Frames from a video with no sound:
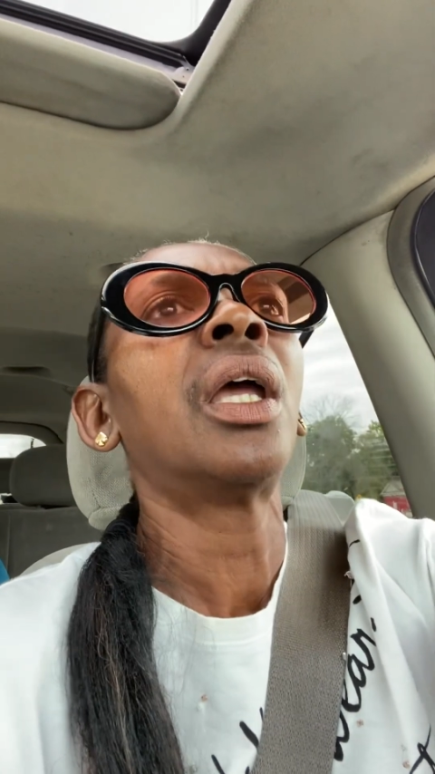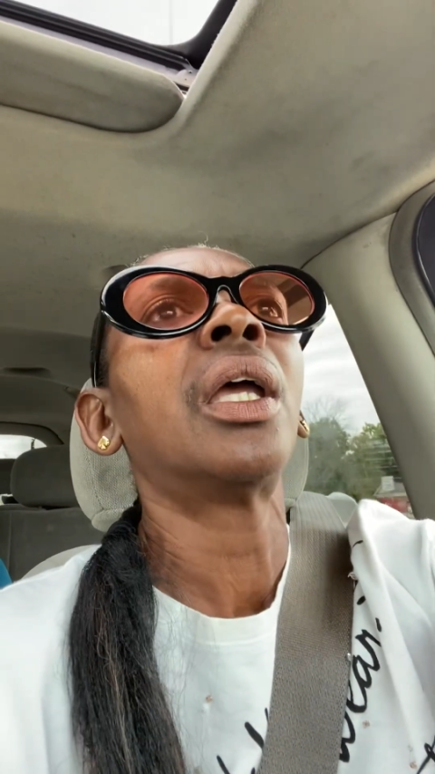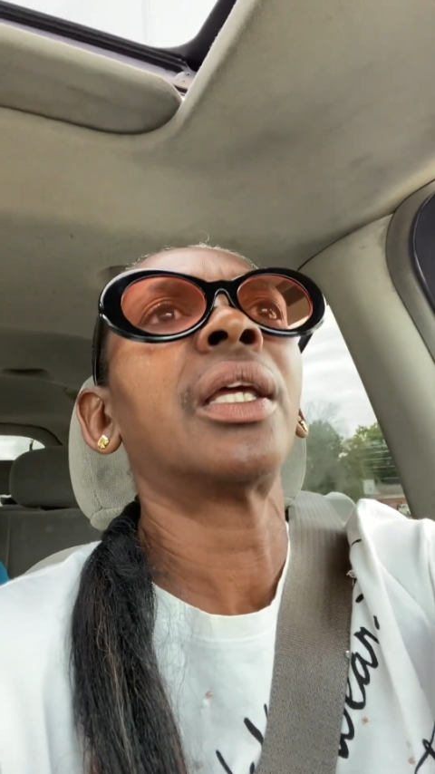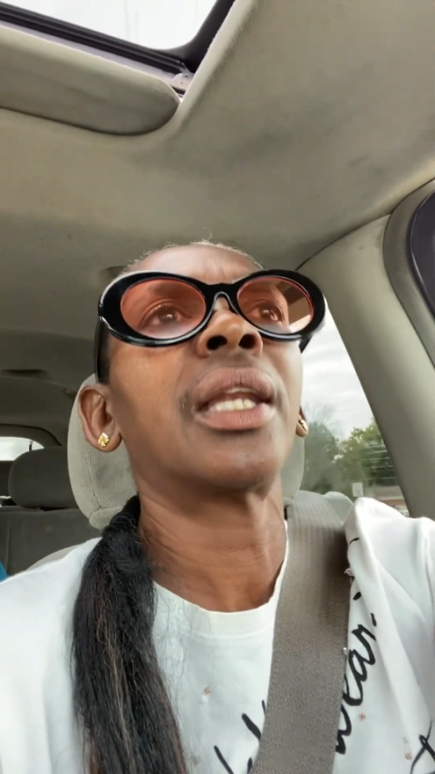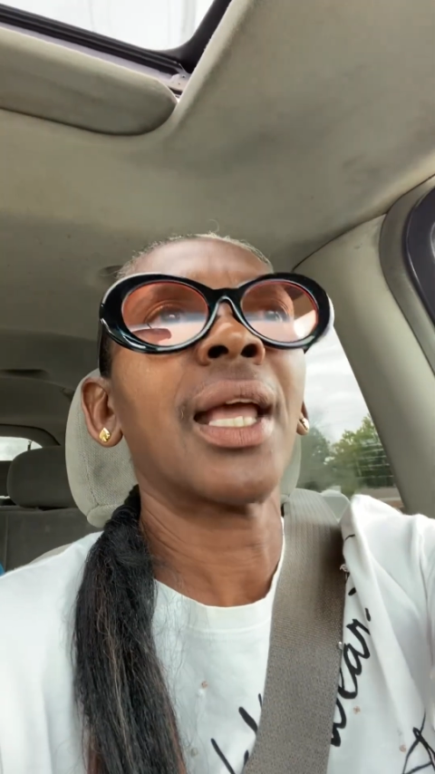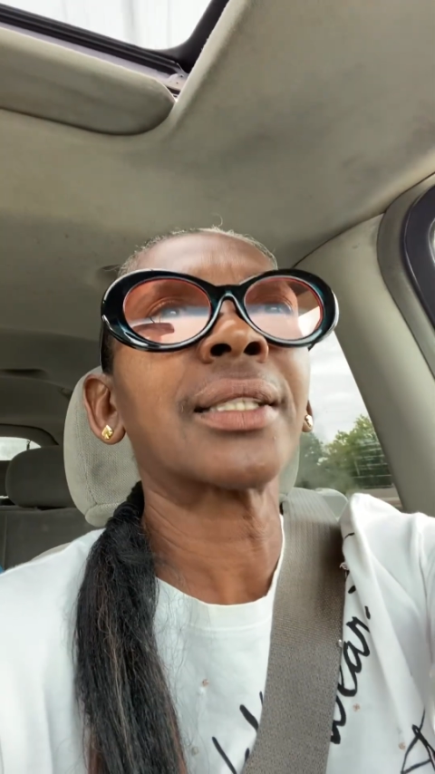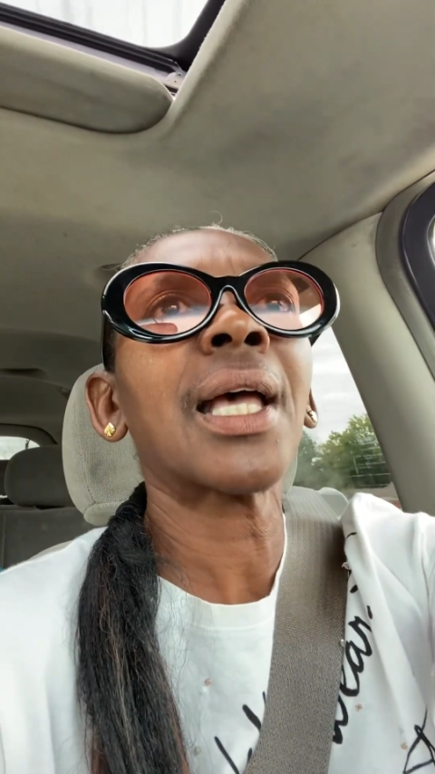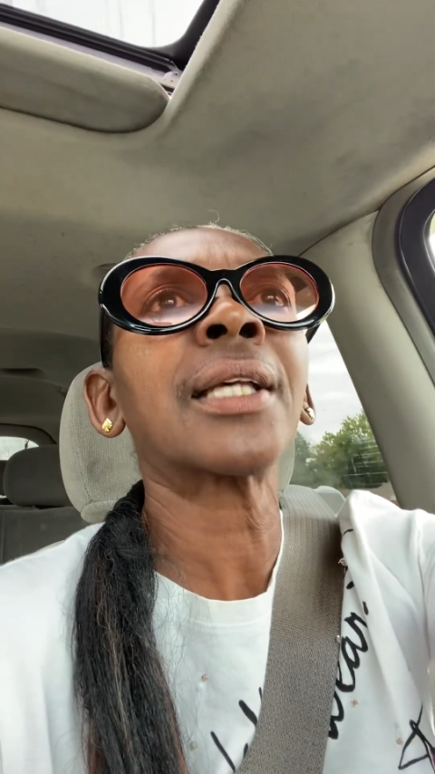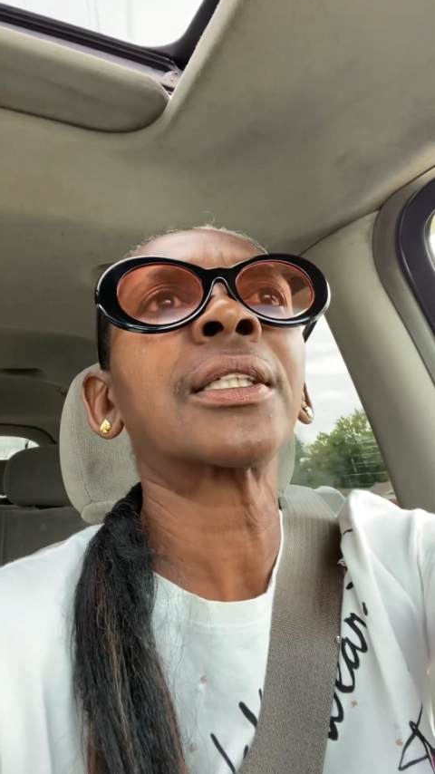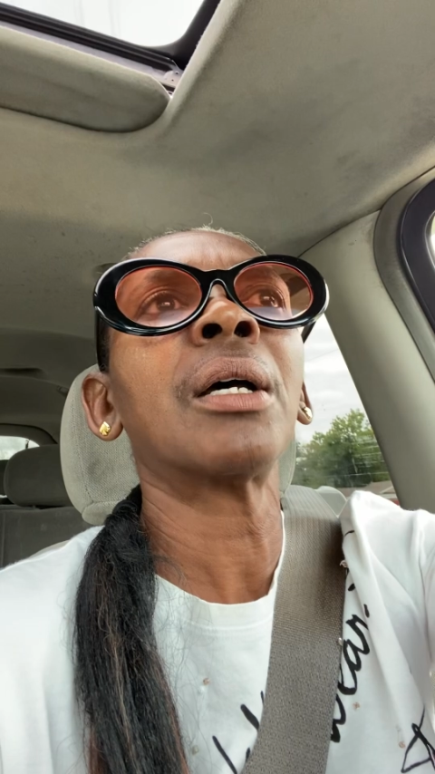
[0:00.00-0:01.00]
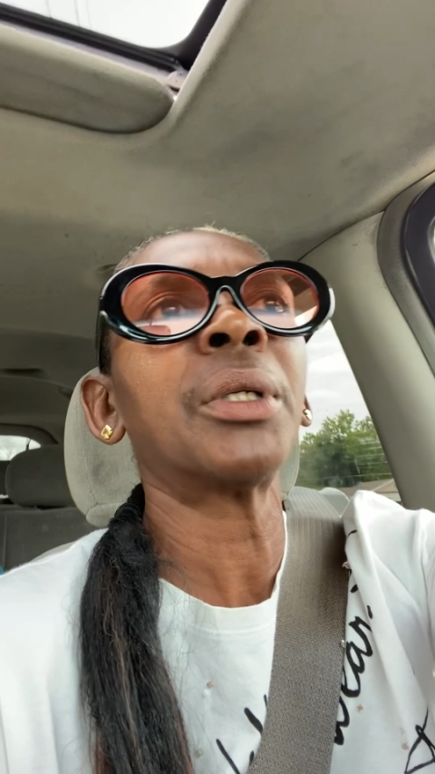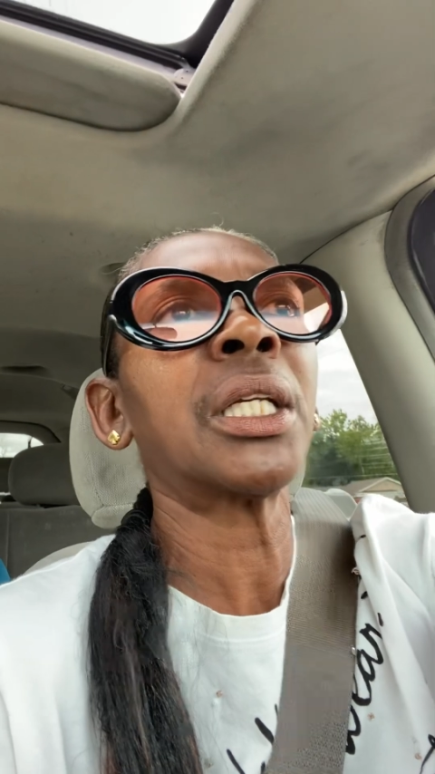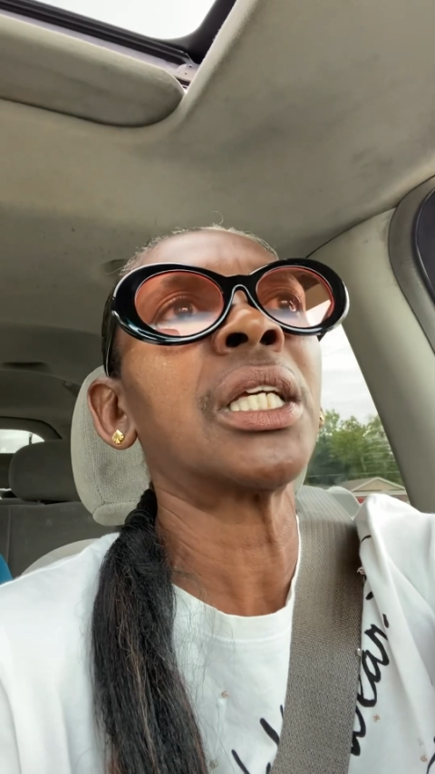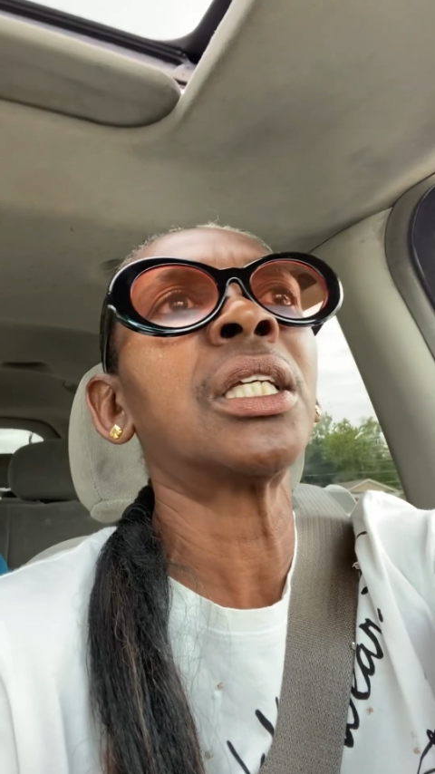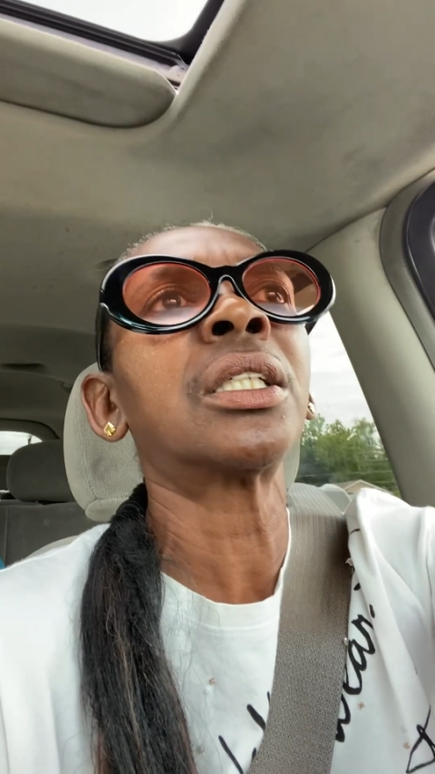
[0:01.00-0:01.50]
And that's how some of
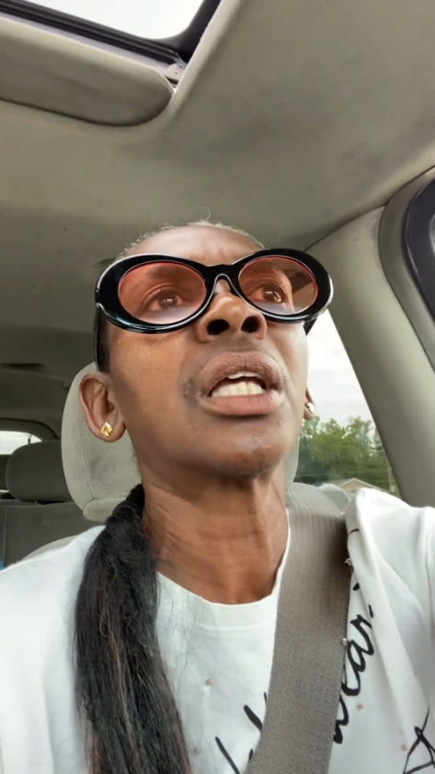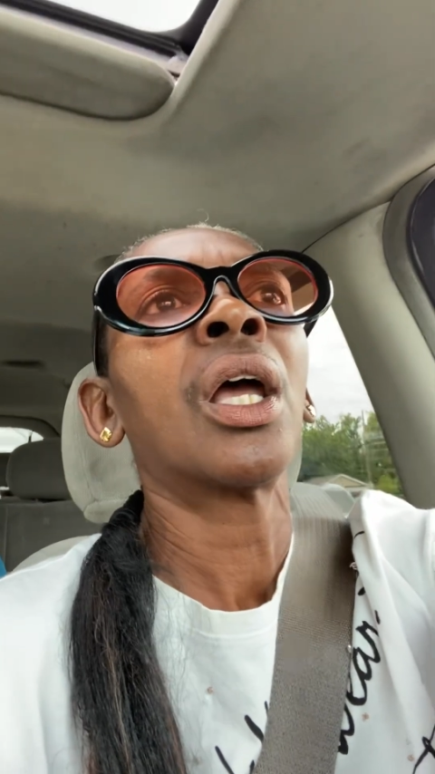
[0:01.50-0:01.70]
these